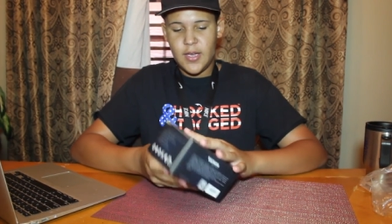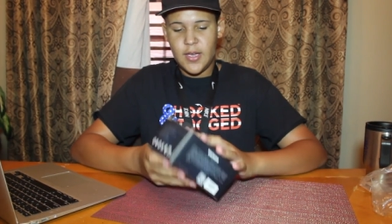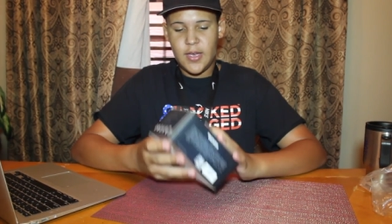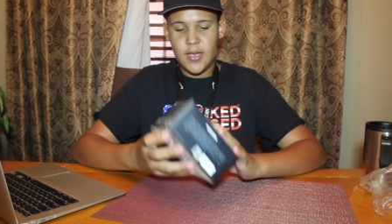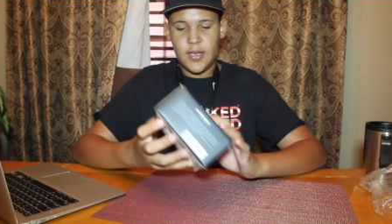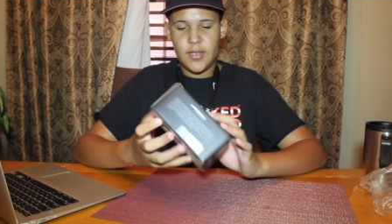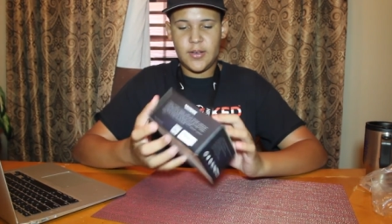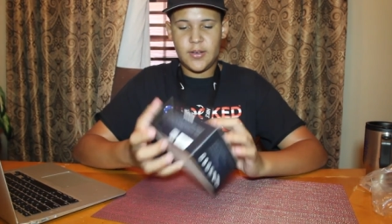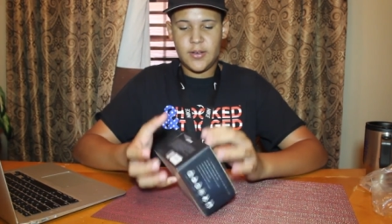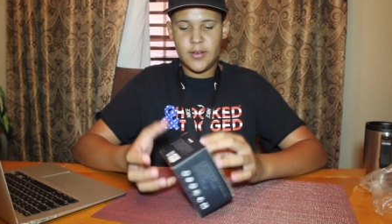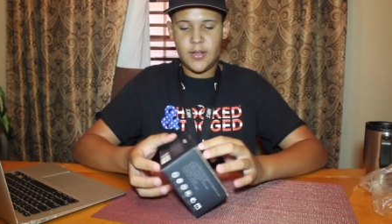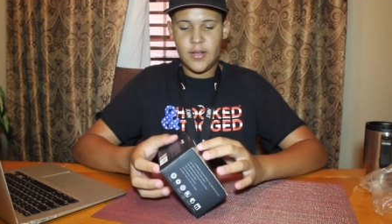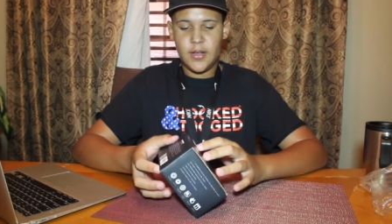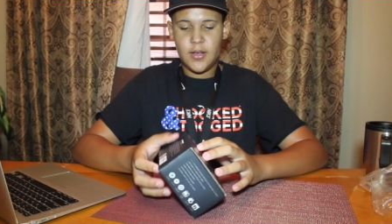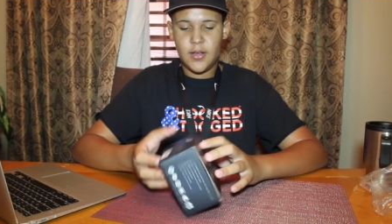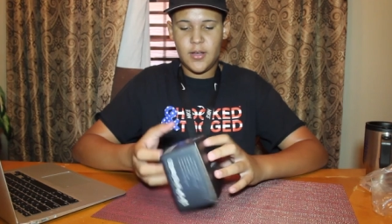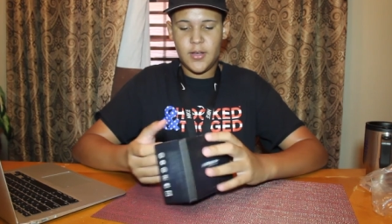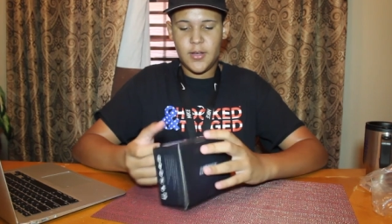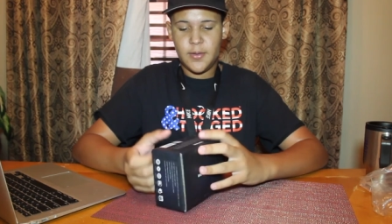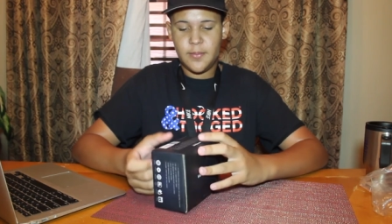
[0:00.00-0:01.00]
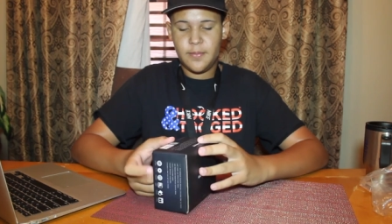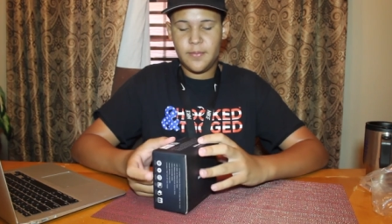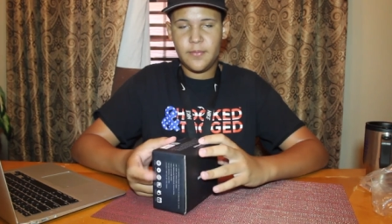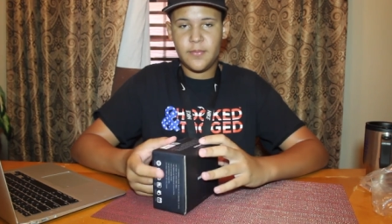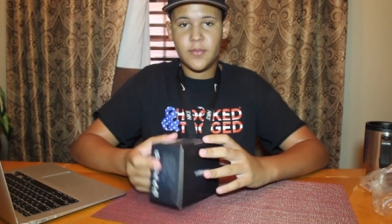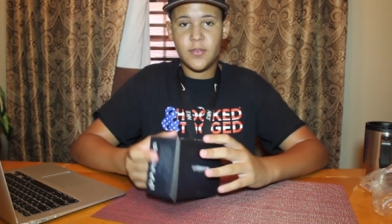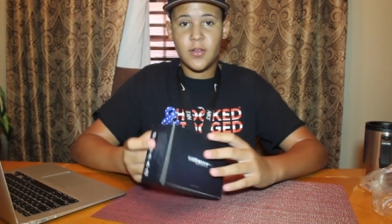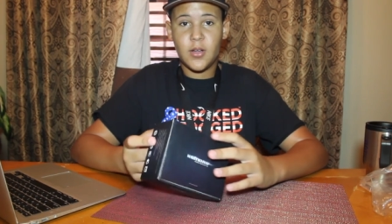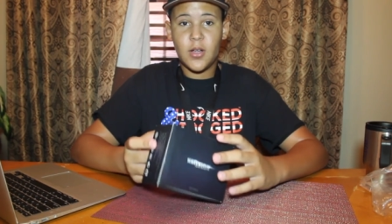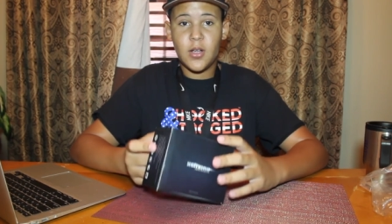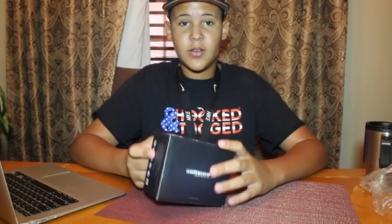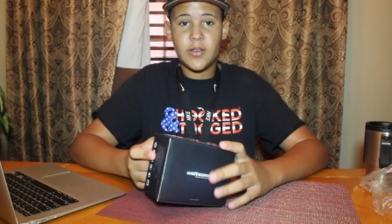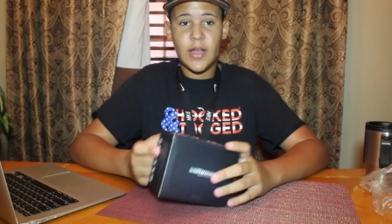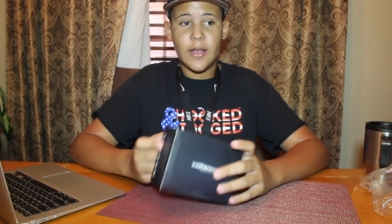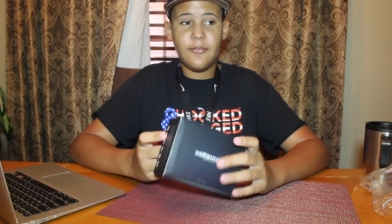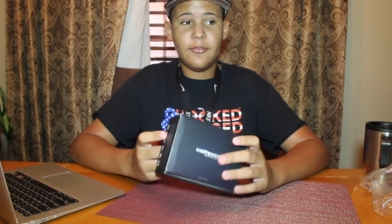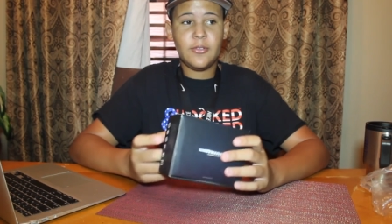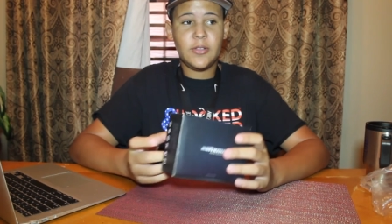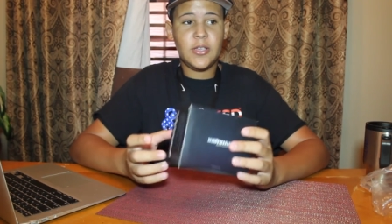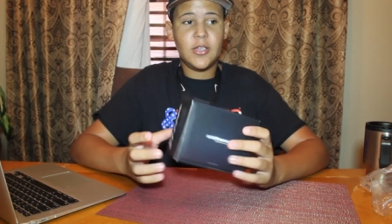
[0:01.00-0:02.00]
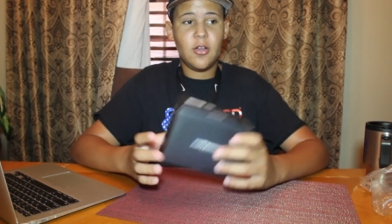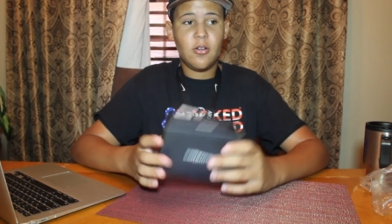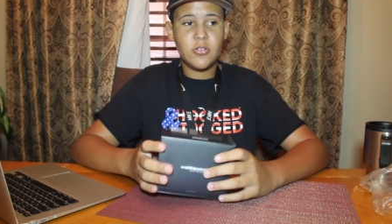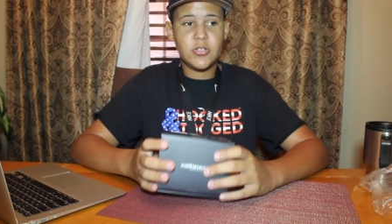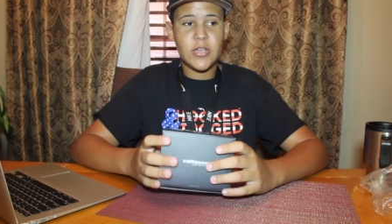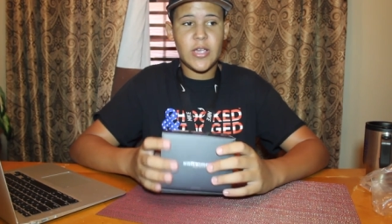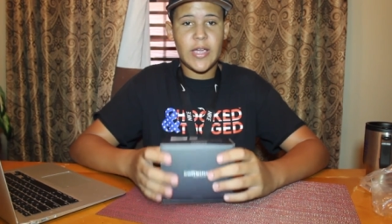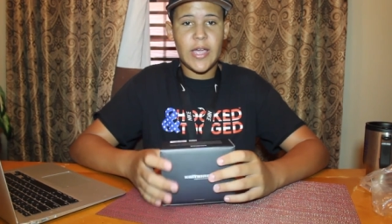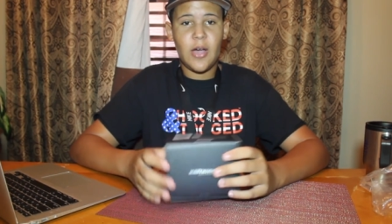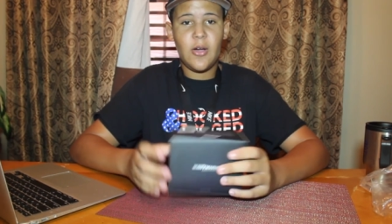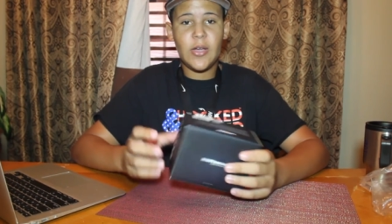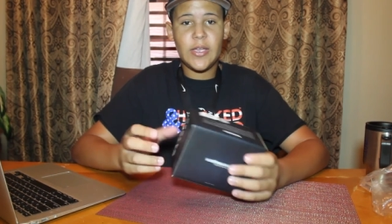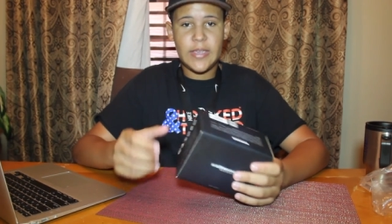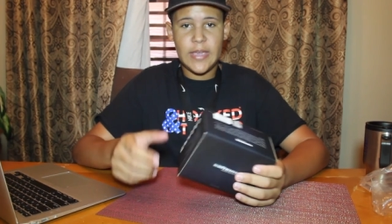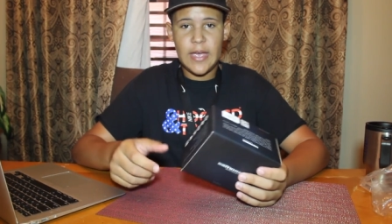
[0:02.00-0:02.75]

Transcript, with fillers: And, um, definitely go check out.